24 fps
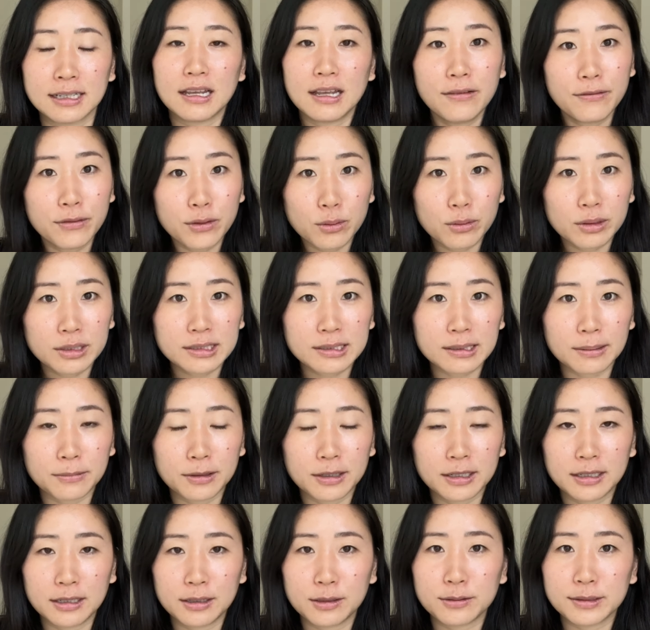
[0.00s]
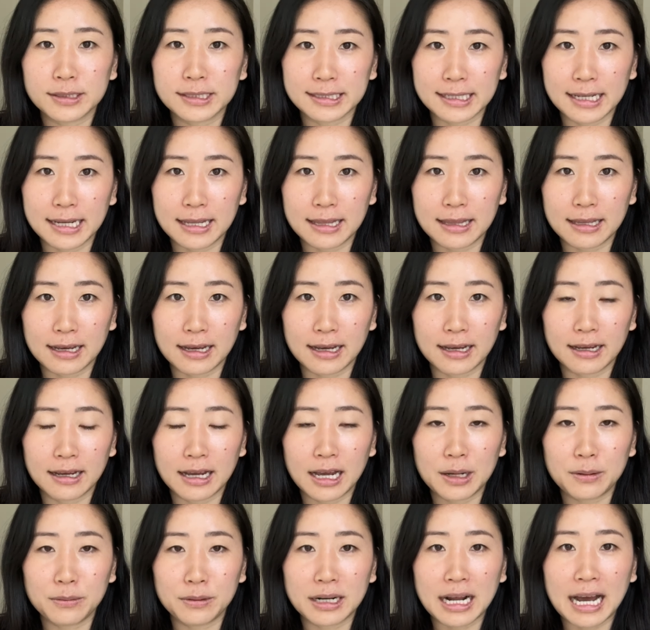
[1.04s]
If you are someone who is like that,
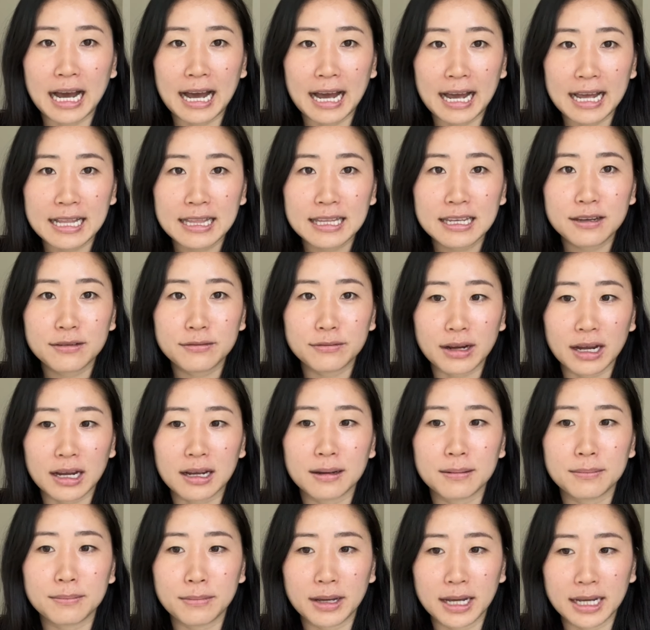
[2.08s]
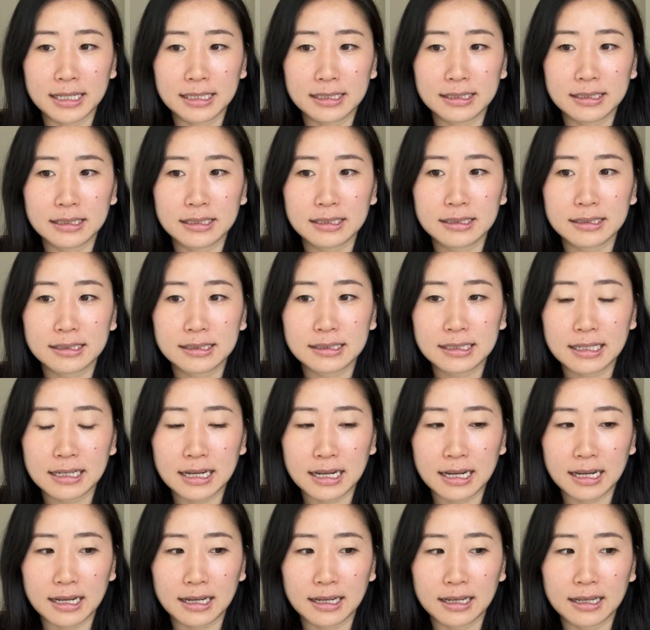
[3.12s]
I would highly recommend
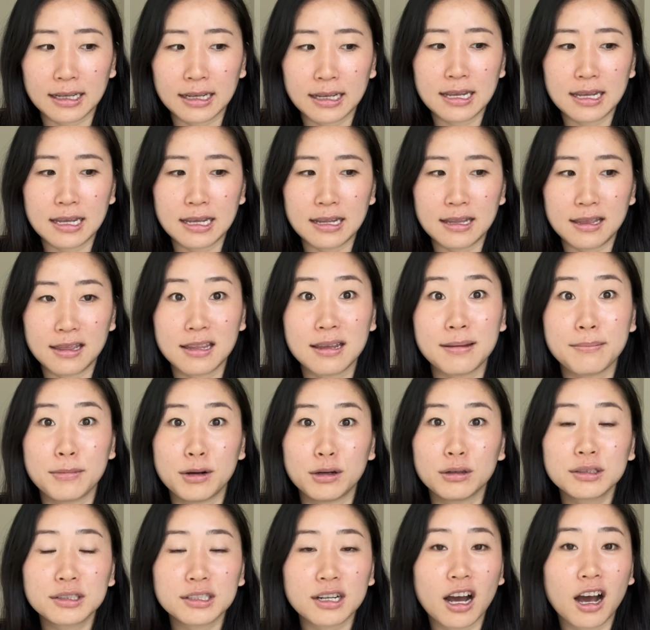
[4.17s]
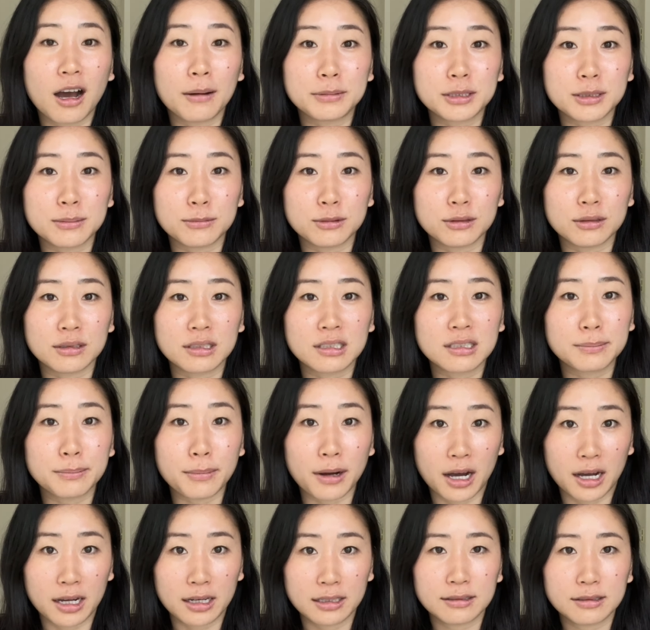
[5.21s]
sitting in the most optimal
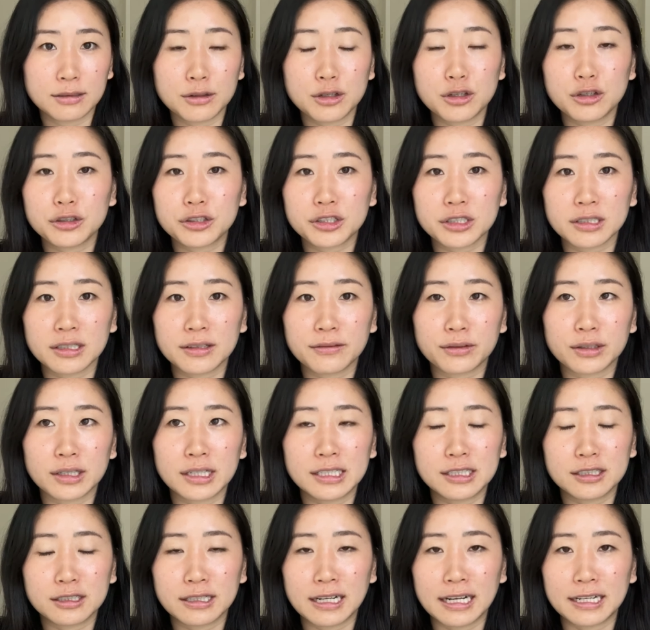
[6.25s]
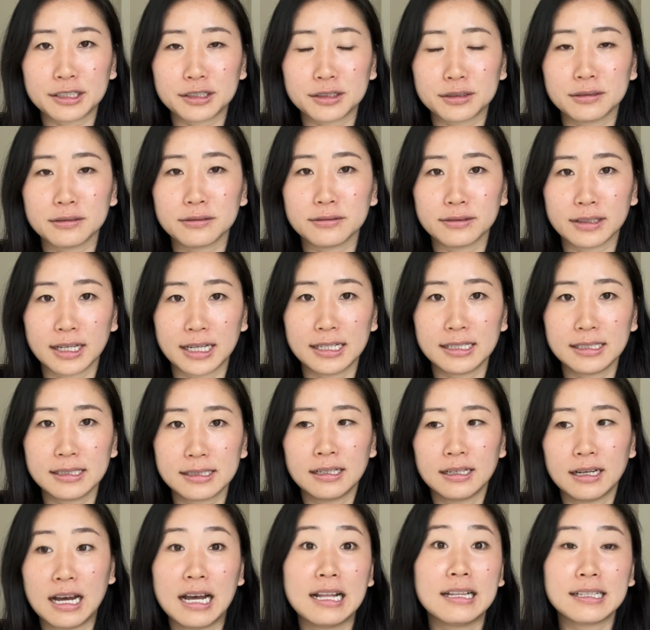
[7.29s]
spot. So usually for international flights,
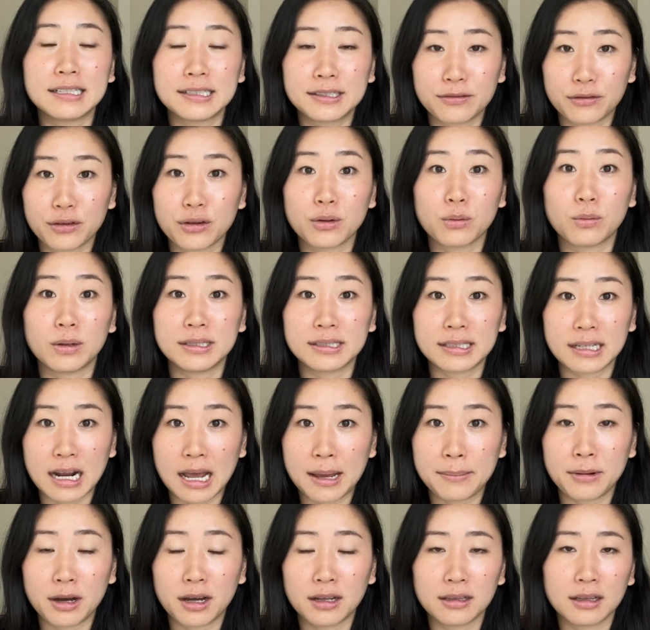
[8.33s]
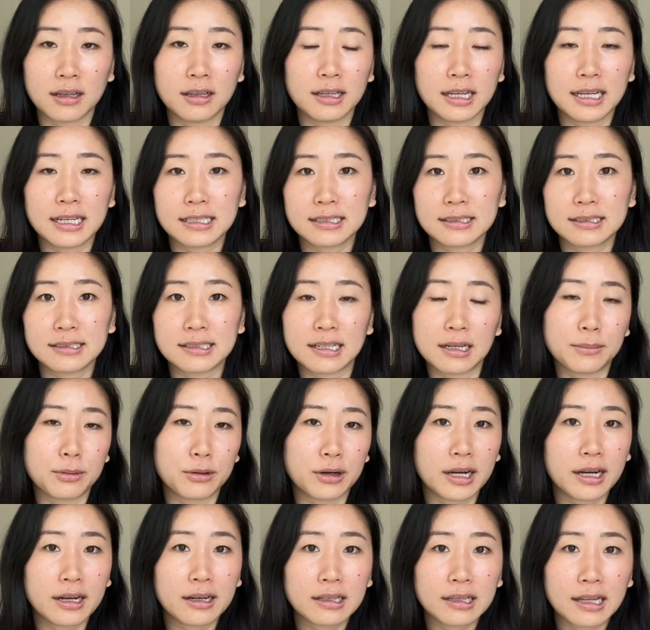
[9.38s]
at least for the ones that I'm on, on like
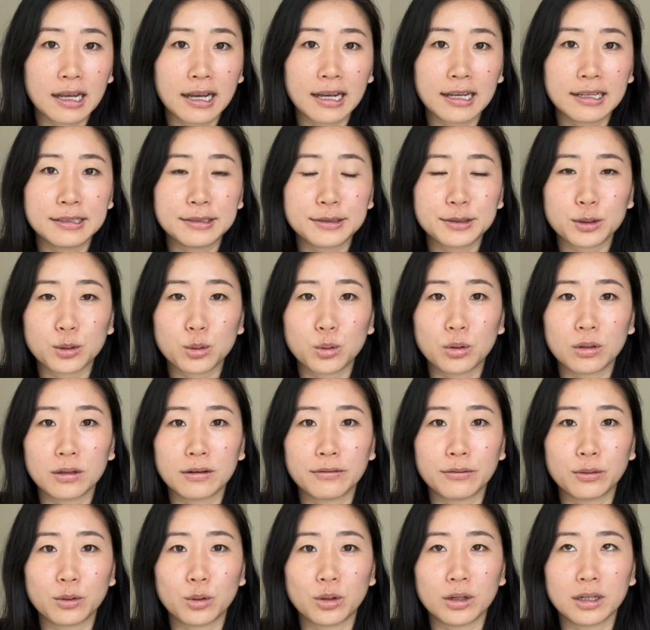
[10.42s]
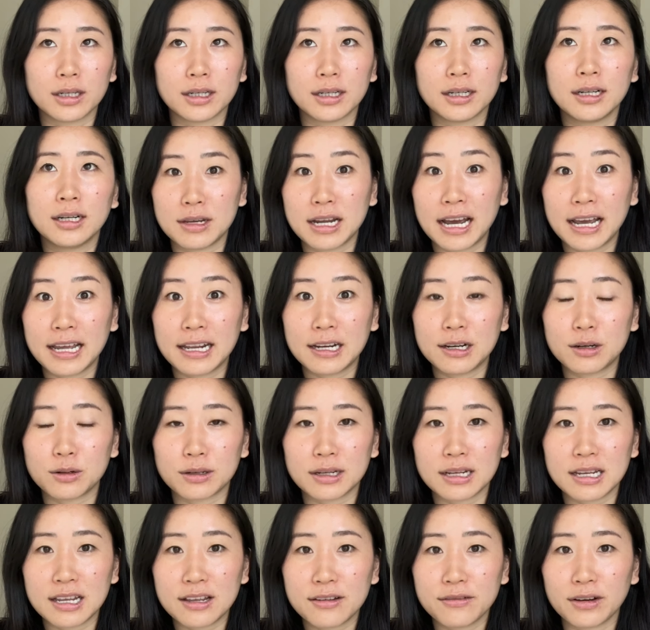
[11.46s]
Singapore Airlines or for United or
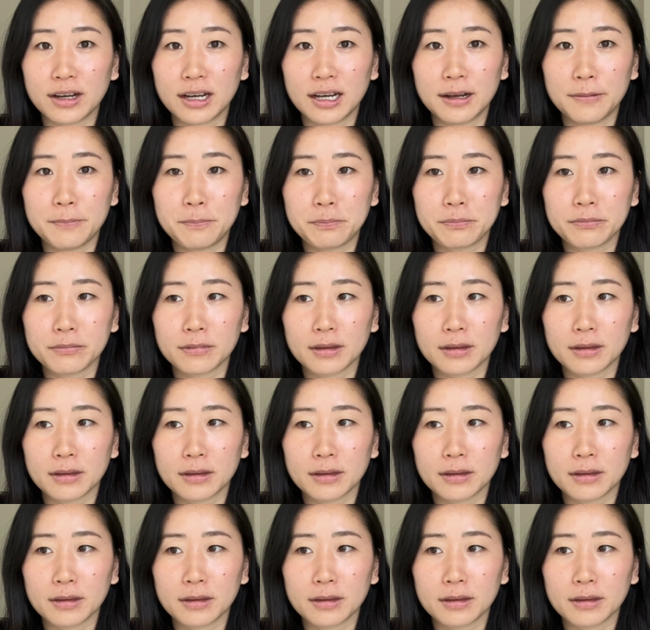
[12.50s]
E V A,